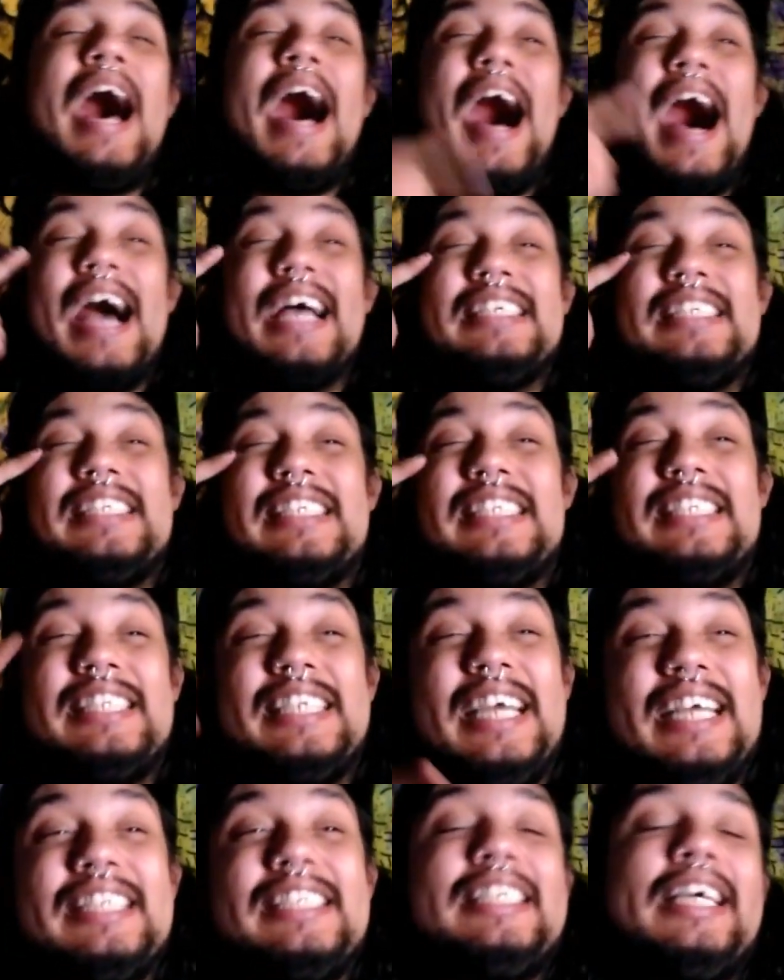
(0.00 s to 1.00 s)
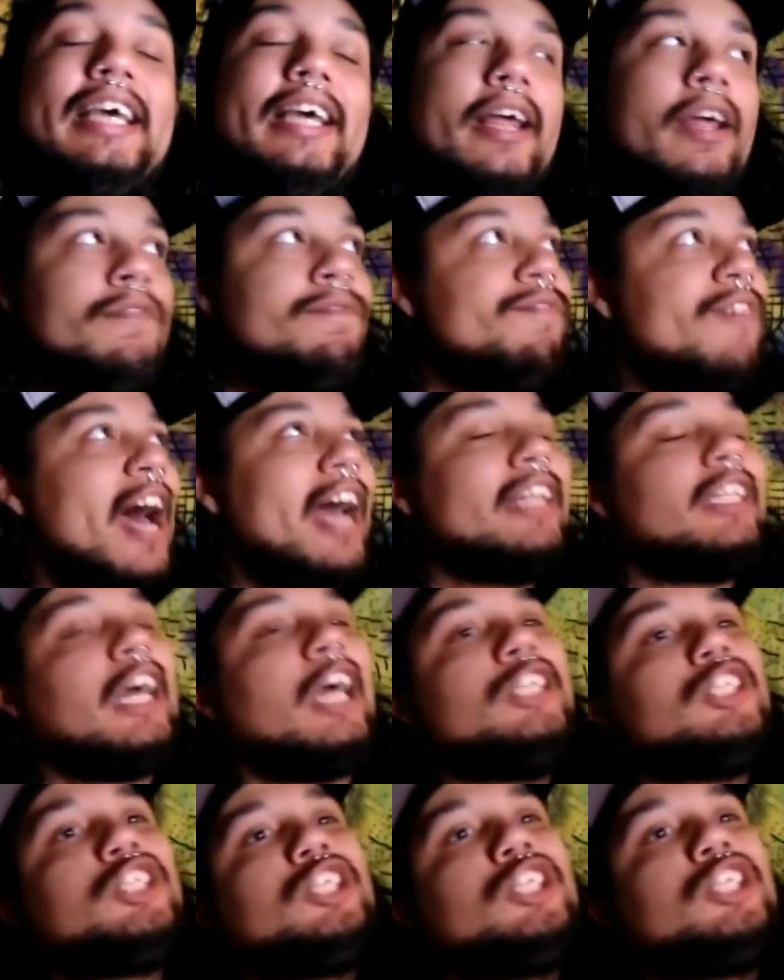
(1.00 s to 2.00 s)
I seen it. In fact,
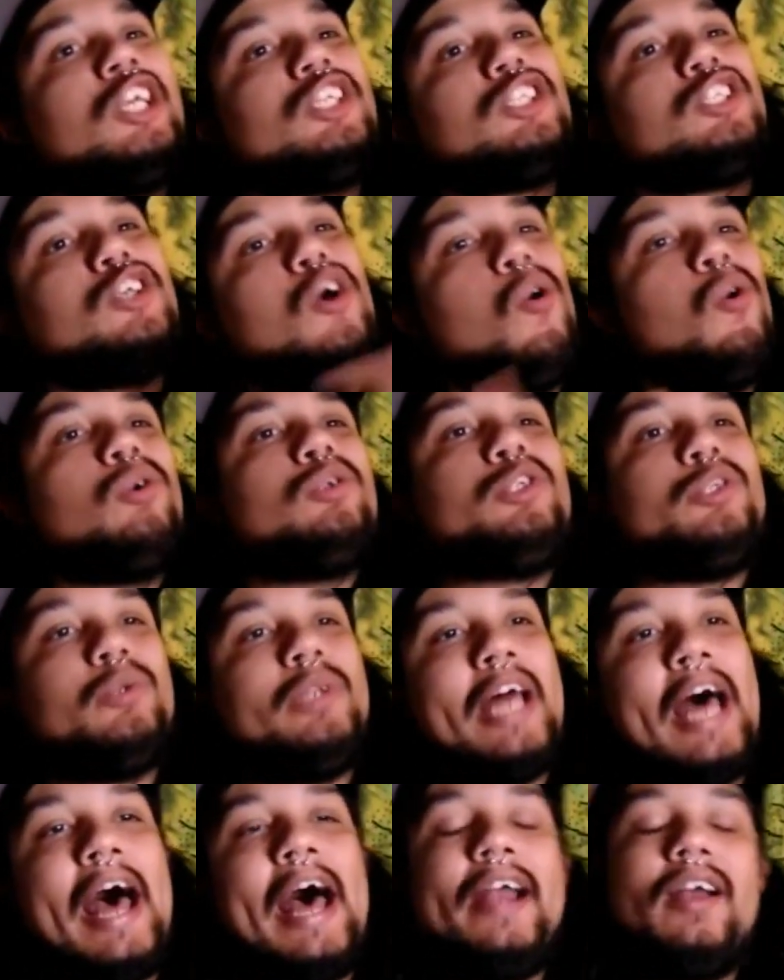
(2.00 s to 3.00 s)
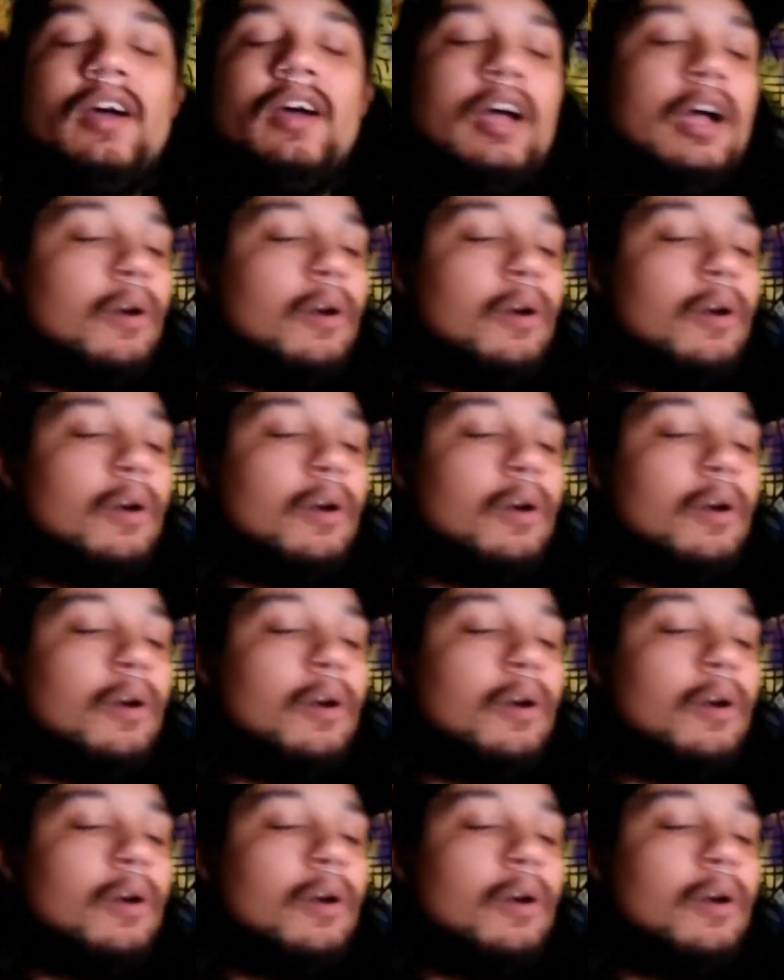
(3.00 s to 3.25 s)
I should have told you that